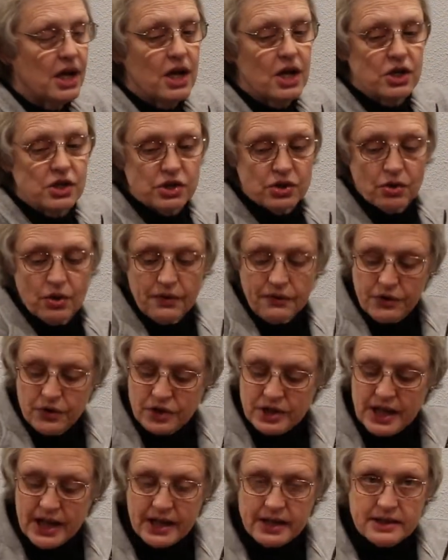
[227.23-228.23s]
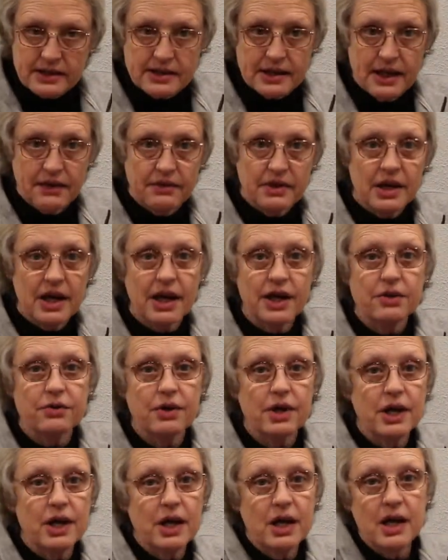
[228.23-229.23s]
So if you take
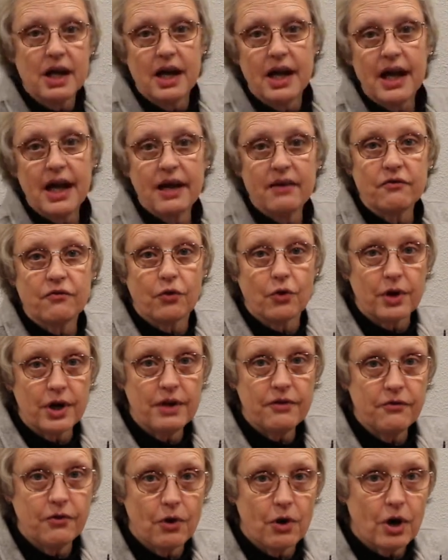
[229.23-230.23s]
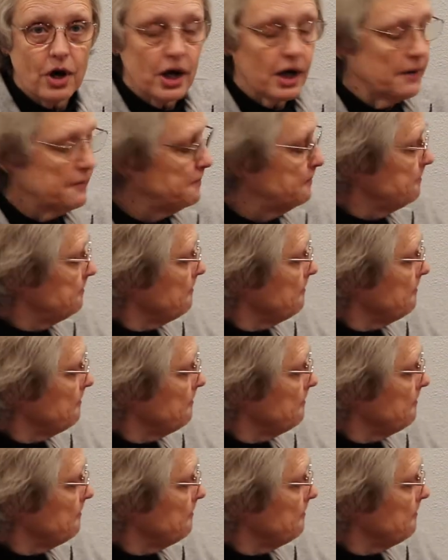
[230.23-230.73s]
744